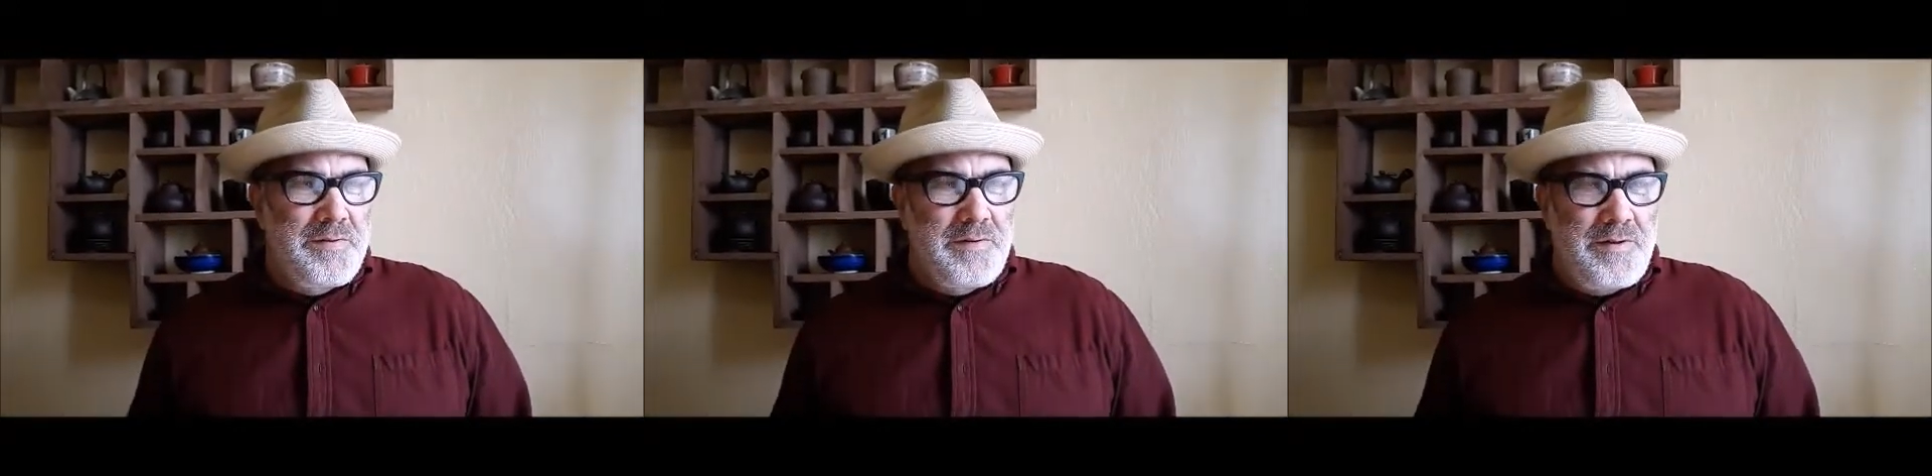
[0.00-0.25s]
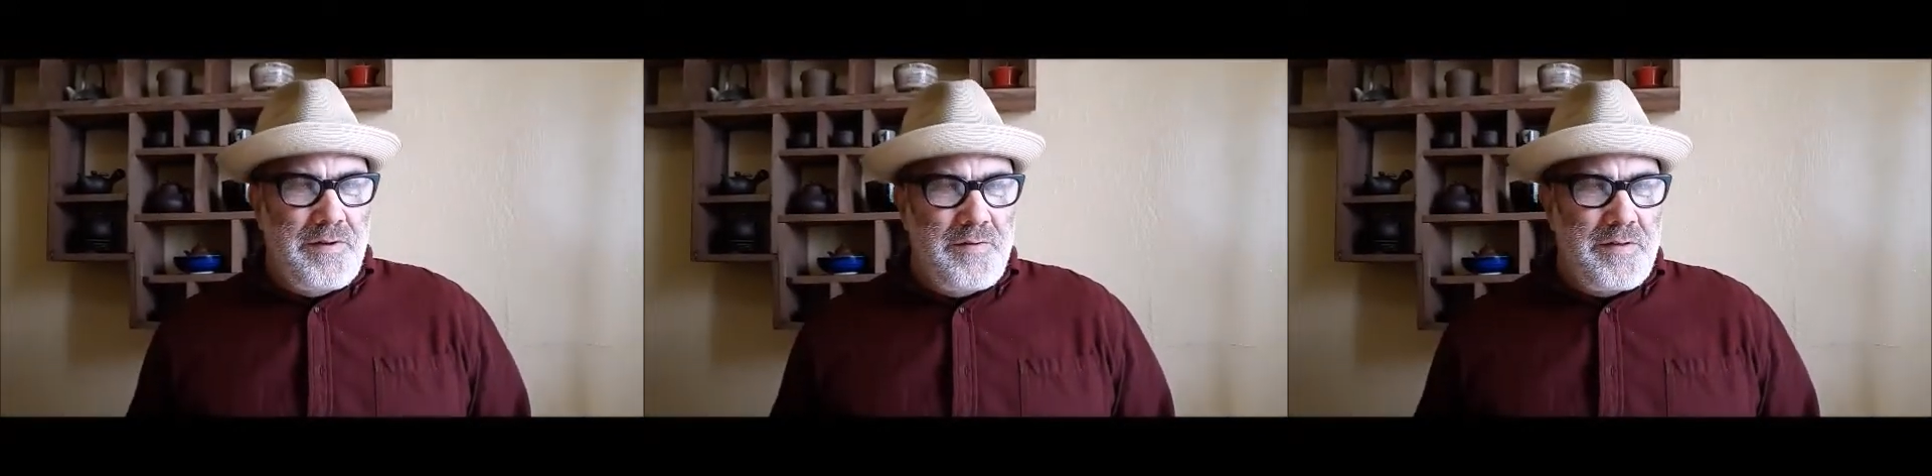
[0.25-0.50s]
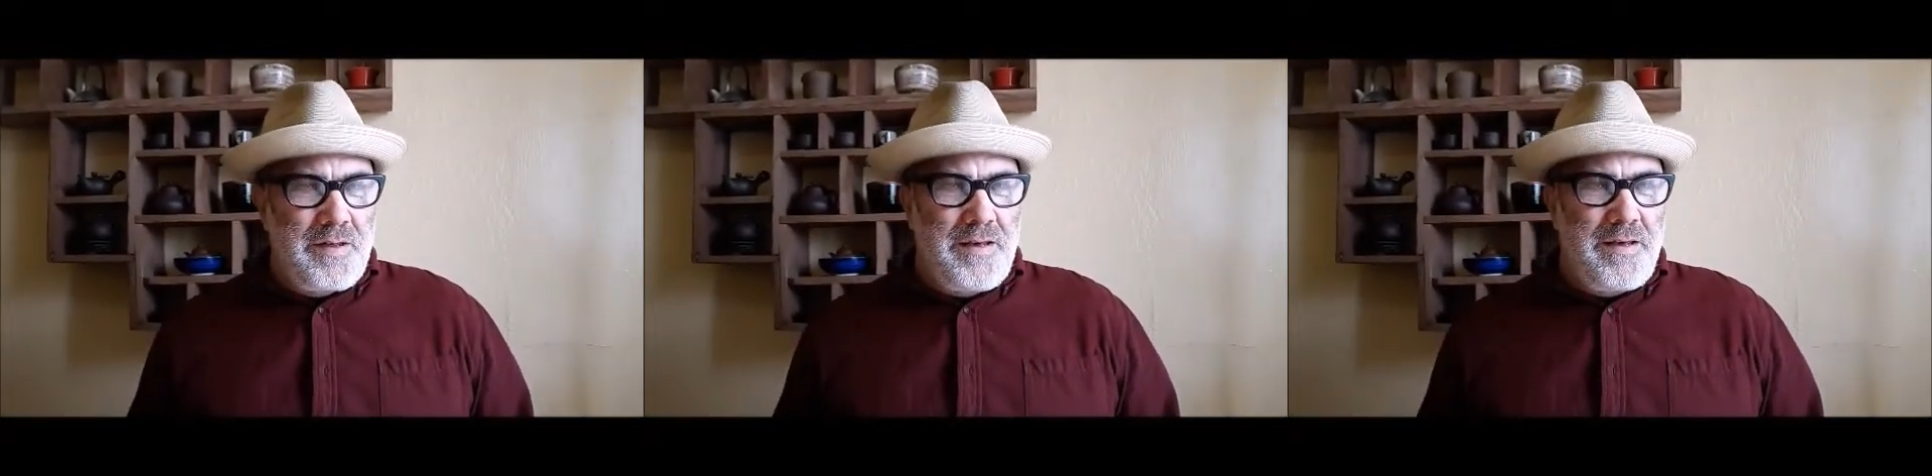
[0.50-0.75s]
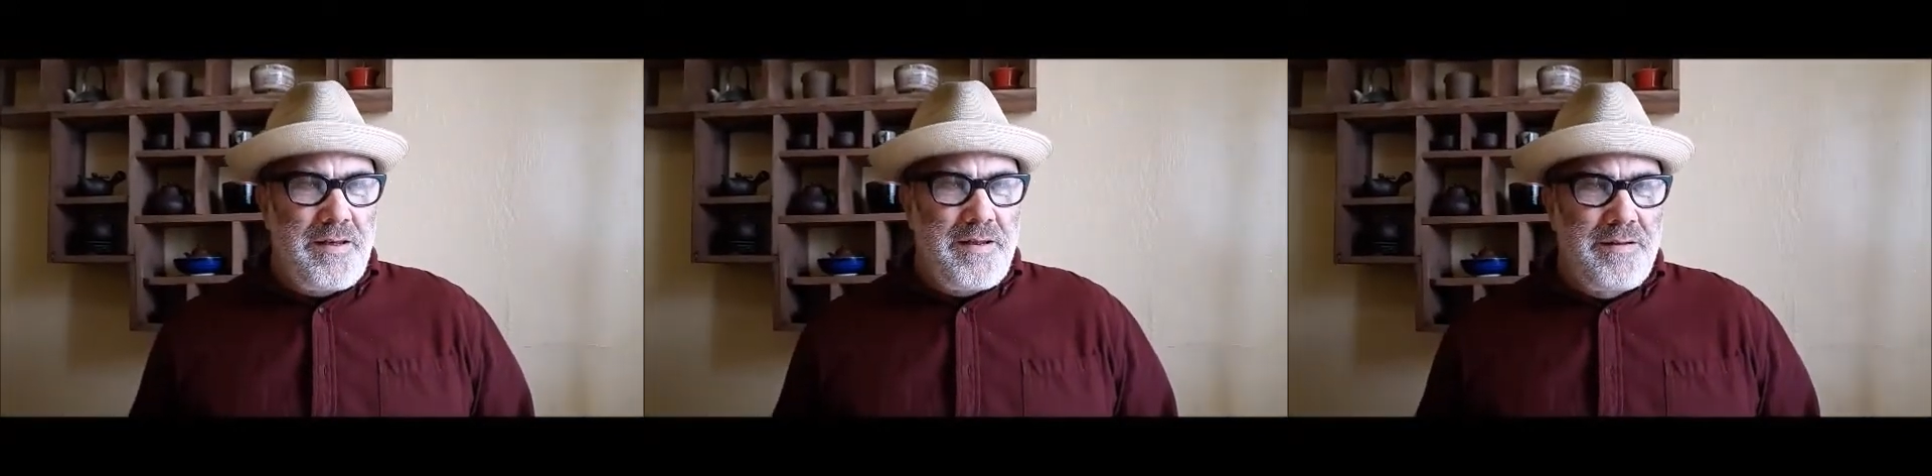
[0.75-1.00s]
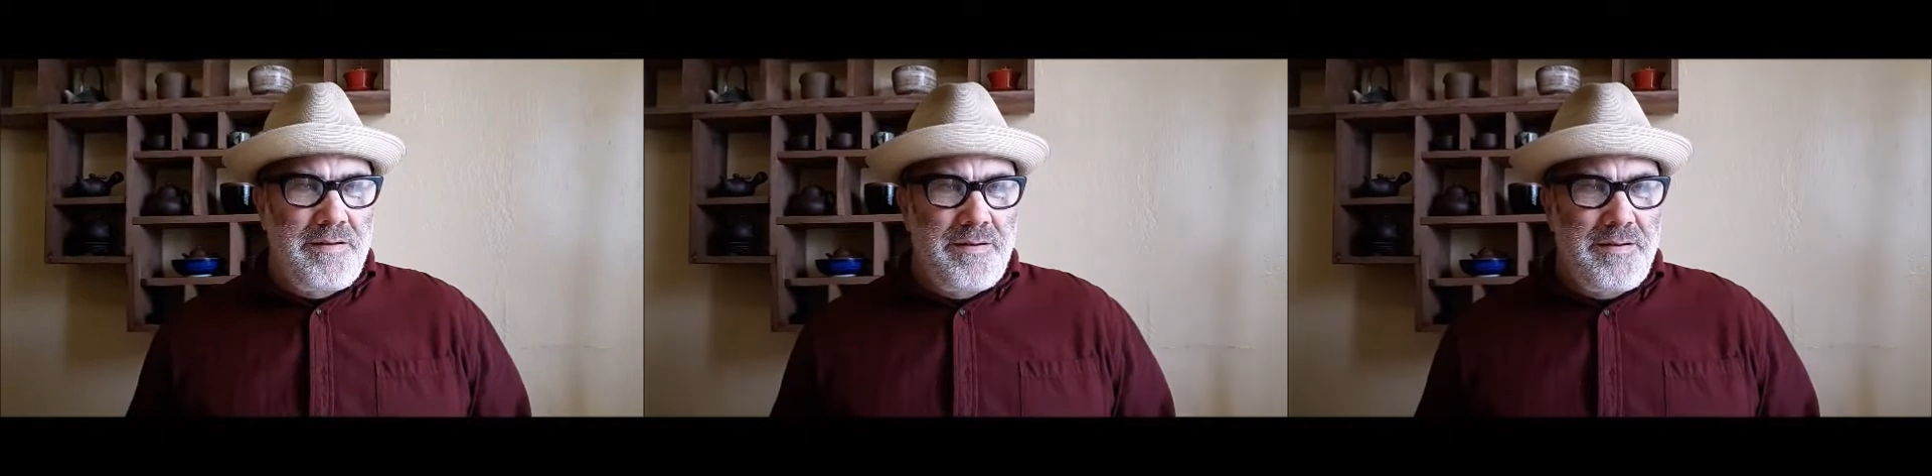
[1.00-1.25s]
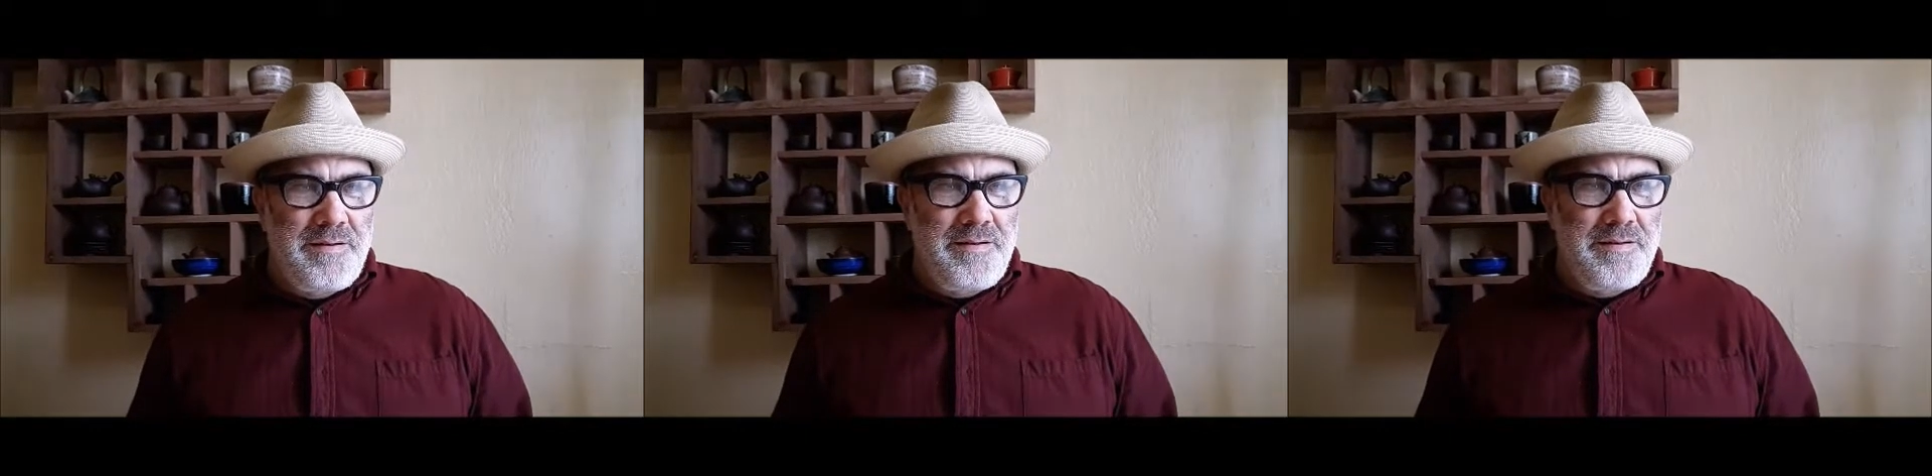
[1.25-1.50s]
Go Skate,
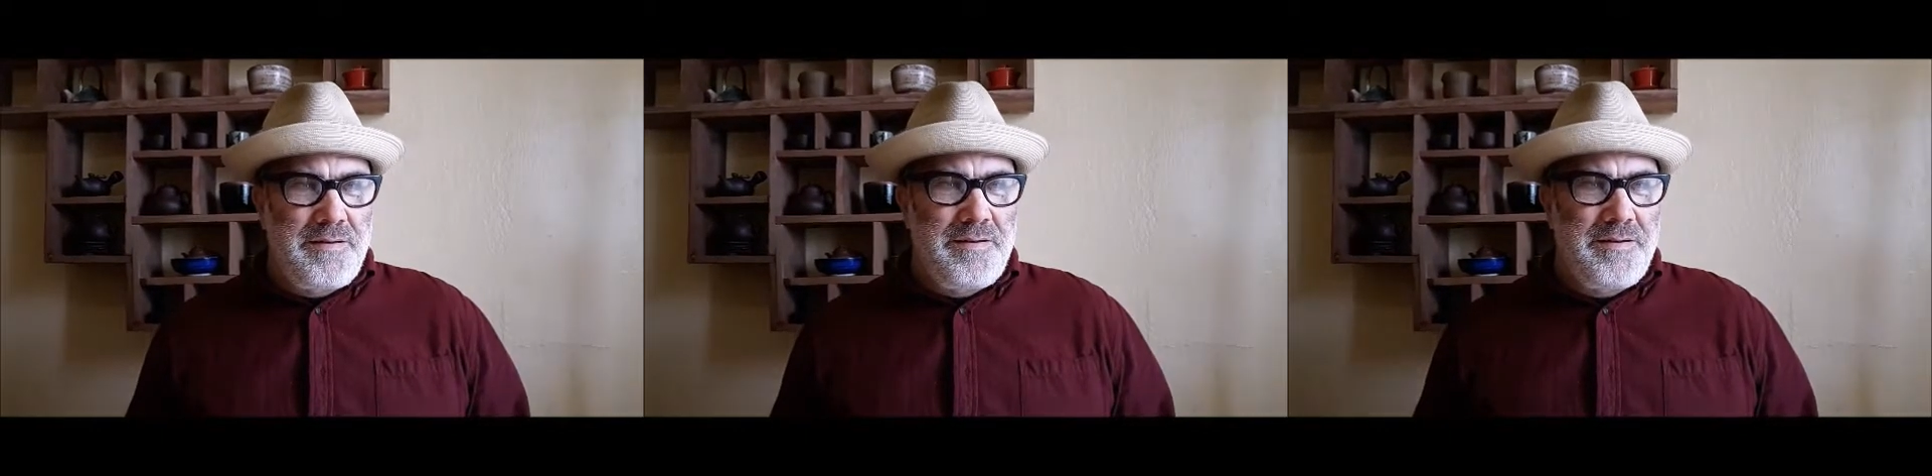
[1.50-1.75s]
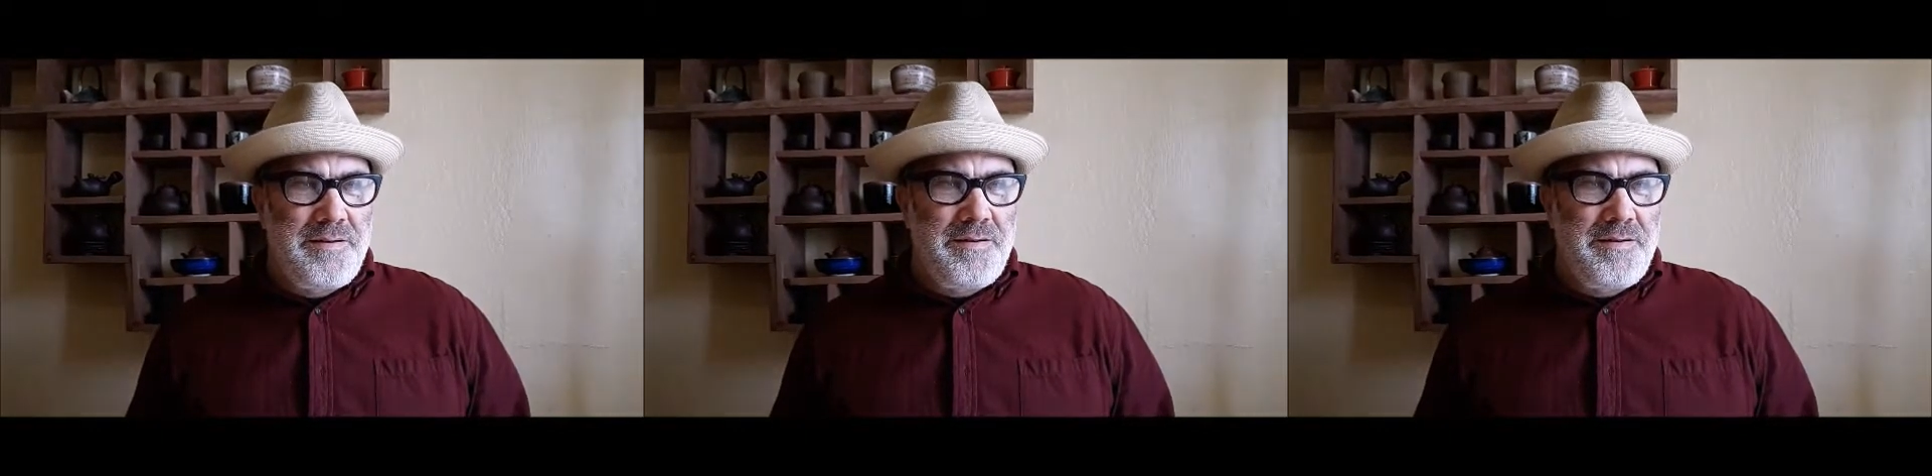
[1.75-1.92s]
and